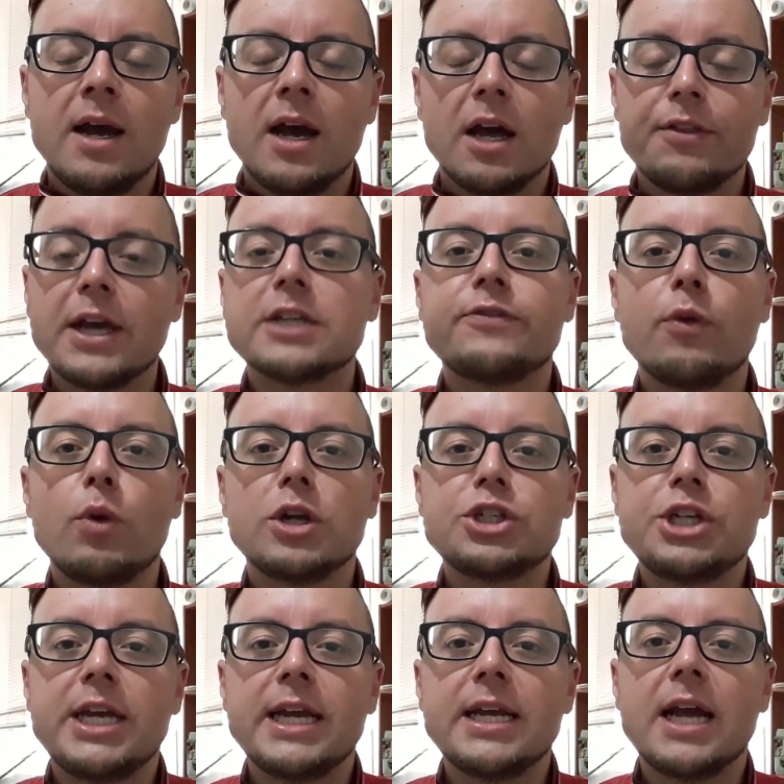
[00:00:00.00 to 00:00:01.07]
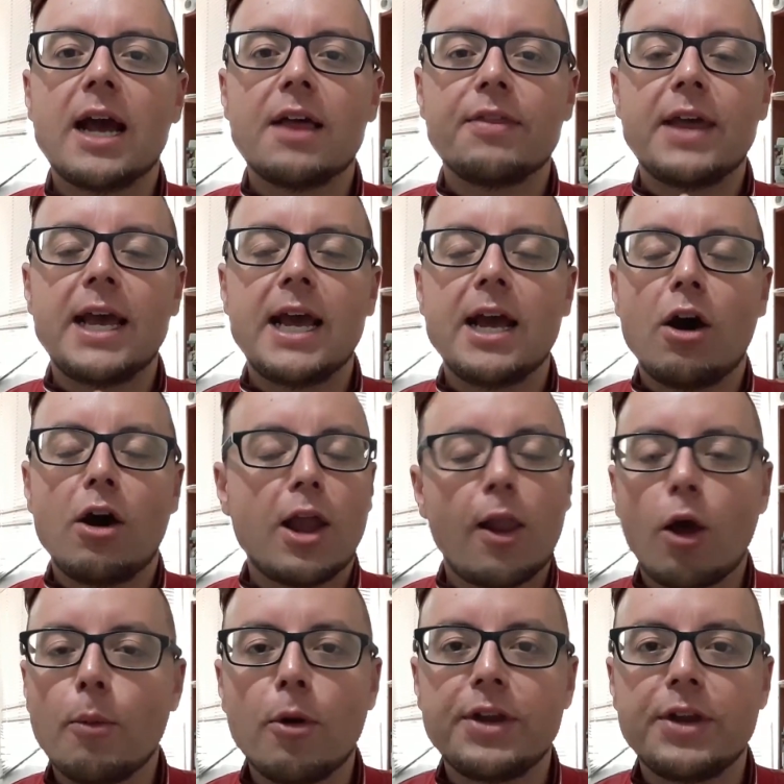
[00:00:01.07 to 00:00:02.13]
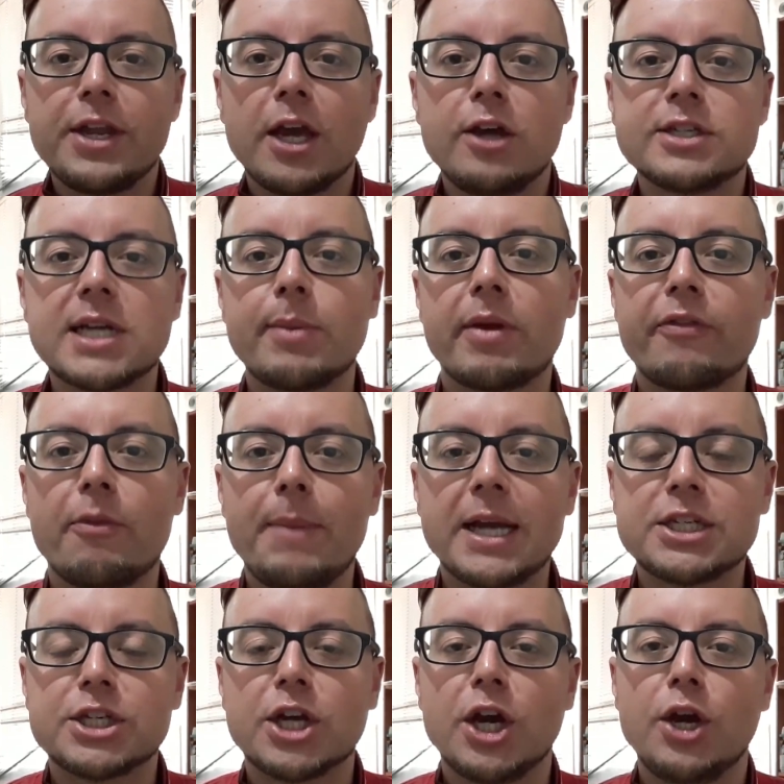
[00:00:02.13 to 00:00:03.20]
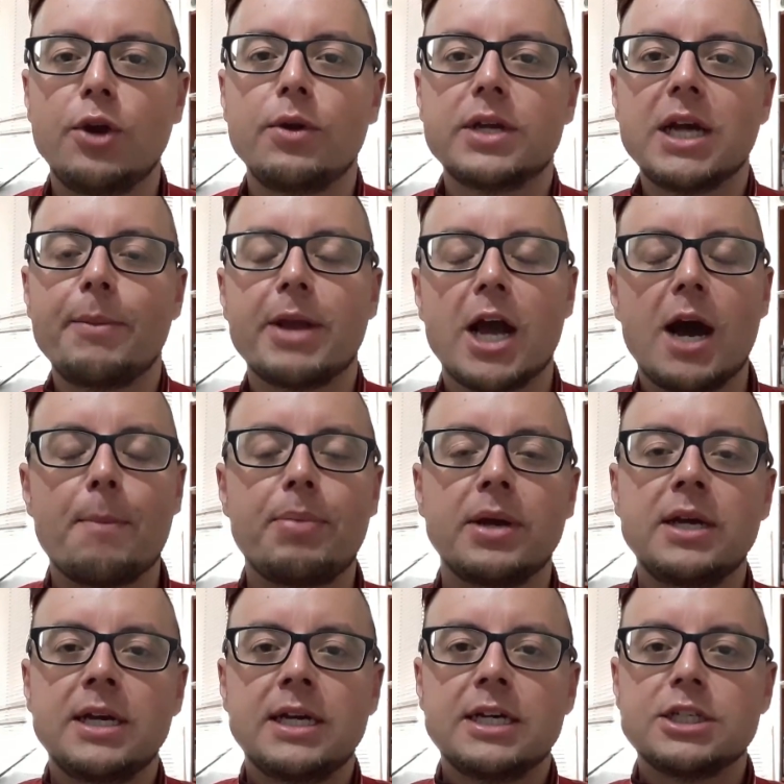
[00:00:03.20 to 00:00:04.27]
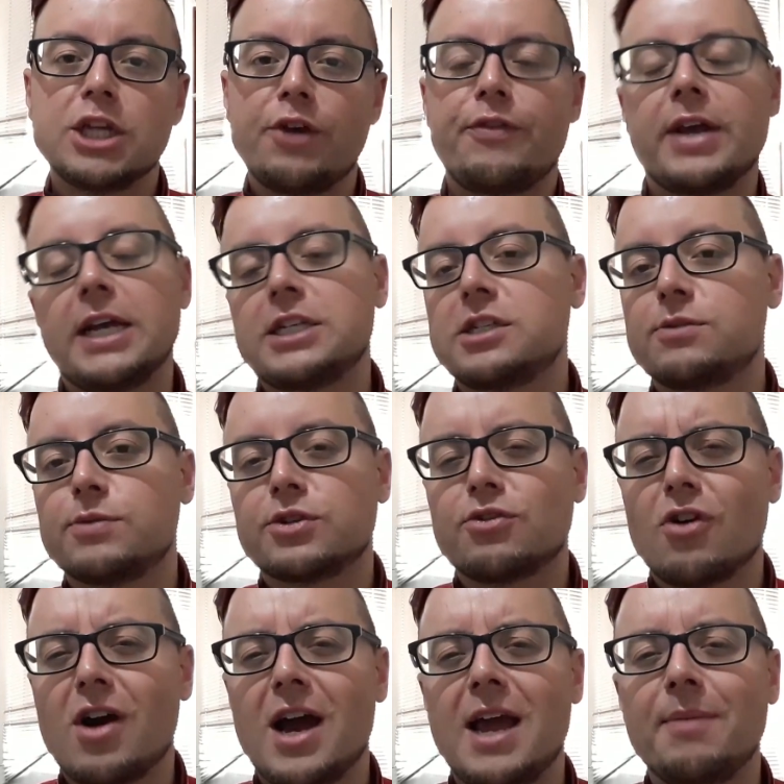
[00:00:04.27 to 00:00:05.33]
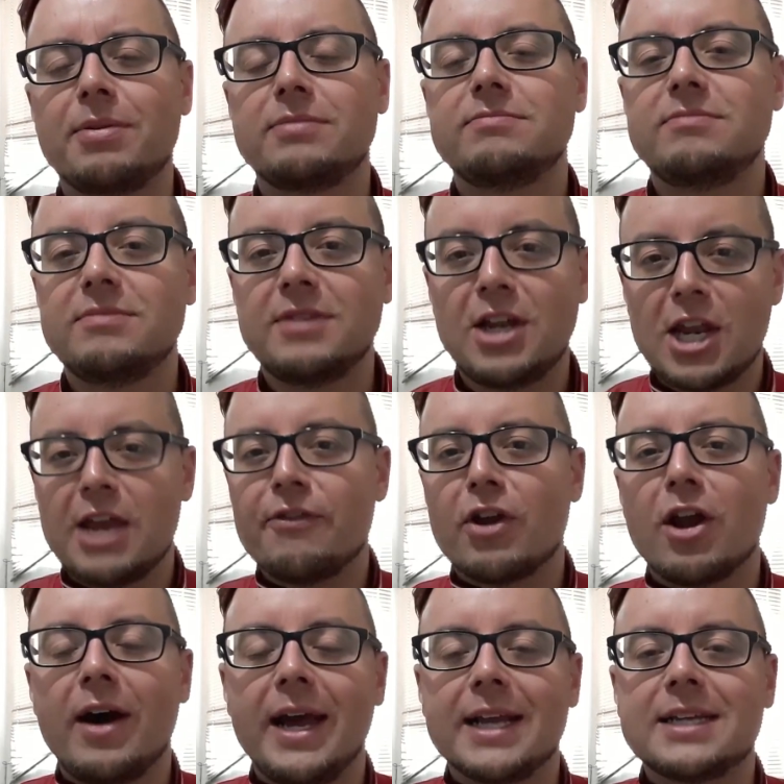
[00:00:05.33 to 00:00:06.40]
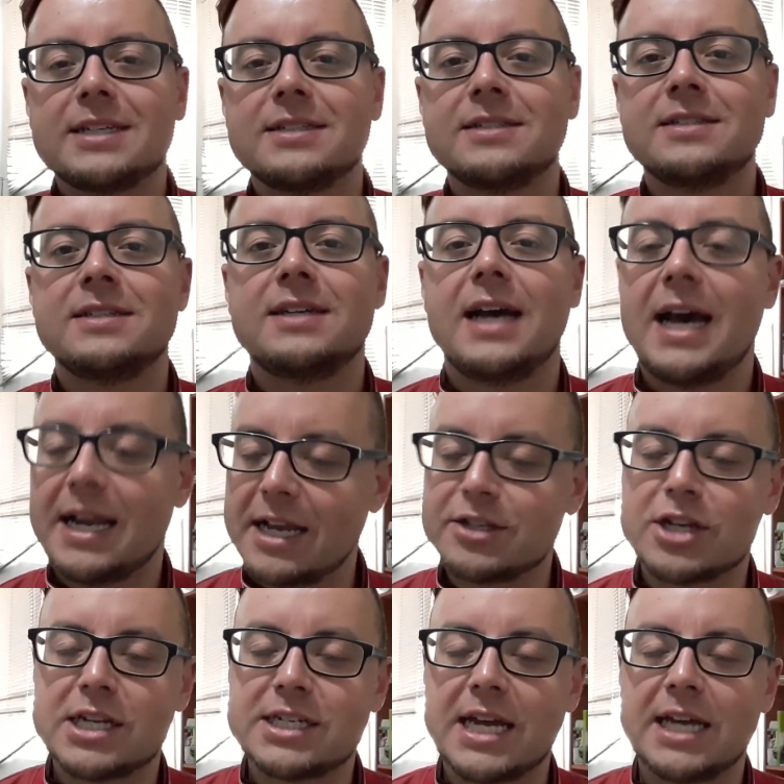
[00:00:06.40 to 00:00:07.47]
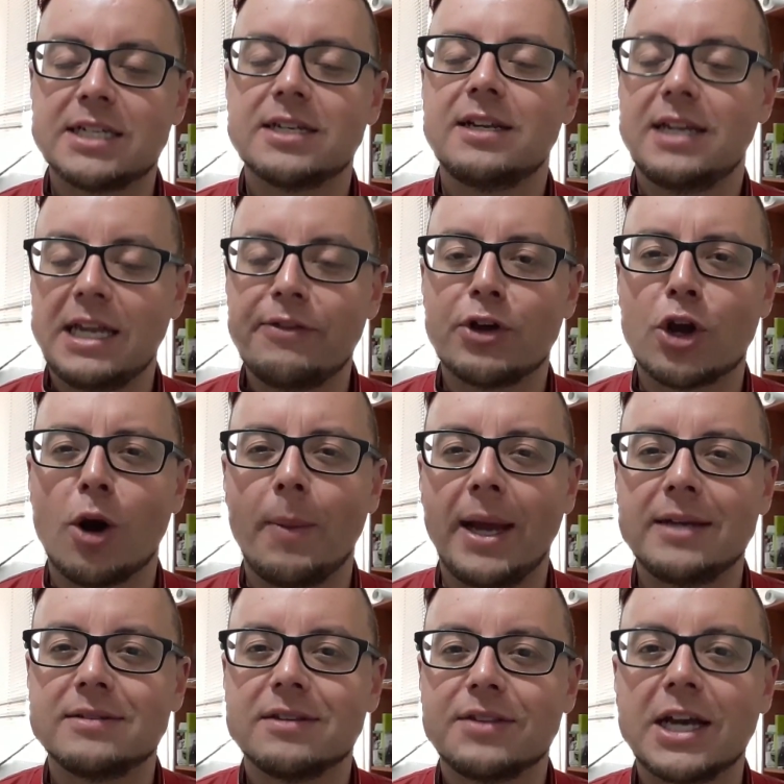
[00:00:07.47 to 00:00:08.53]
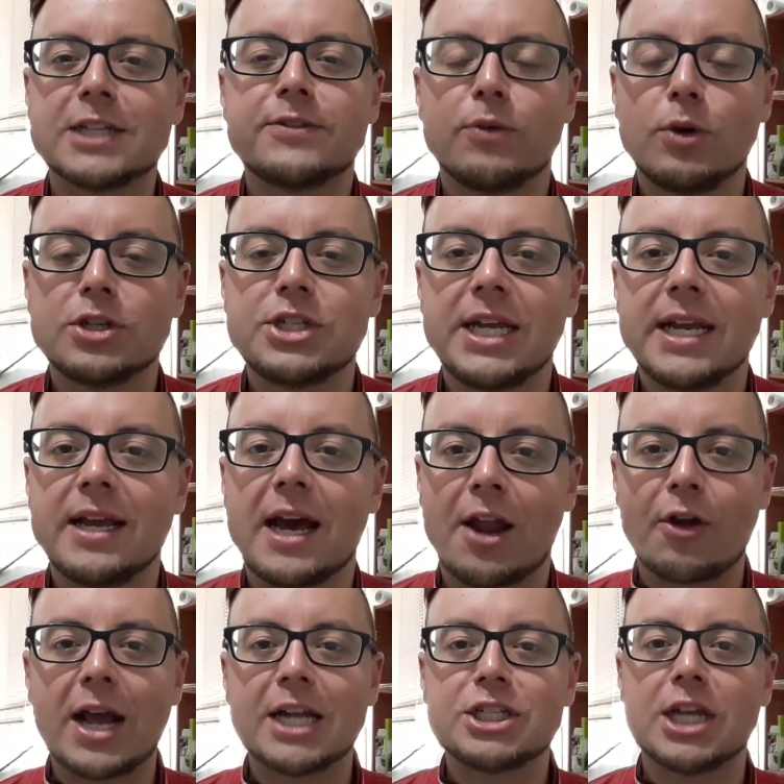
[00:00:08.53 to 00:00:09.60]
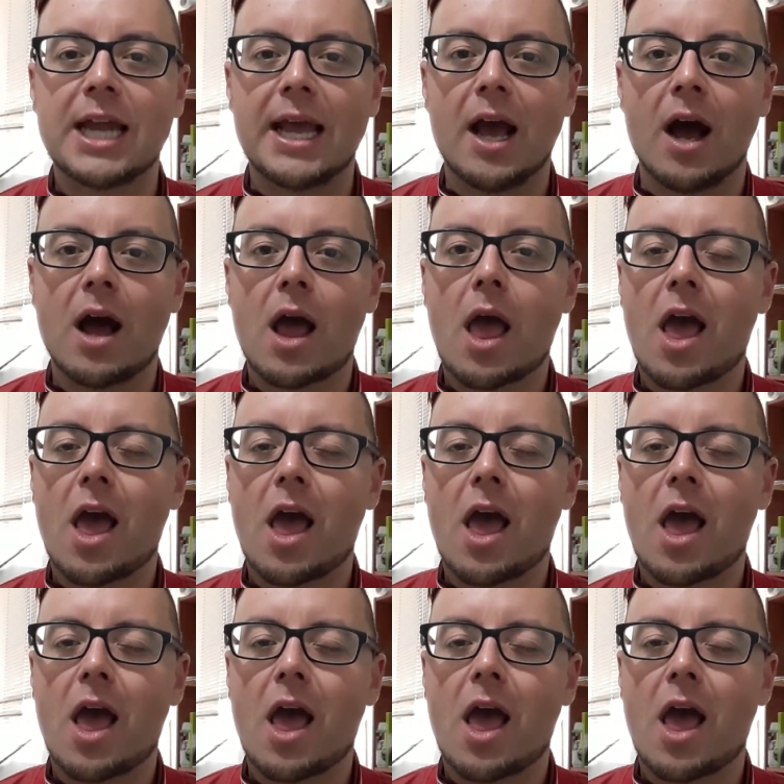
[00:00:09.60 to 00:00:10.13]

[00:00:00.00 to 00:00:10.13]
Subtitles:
Thanks for watching. There are a lot more videos coming from Mexico coming up. Don't forget to subscribe, leave a like, and as I said, leave a comment. Thanks for watching, and I'll catch you later.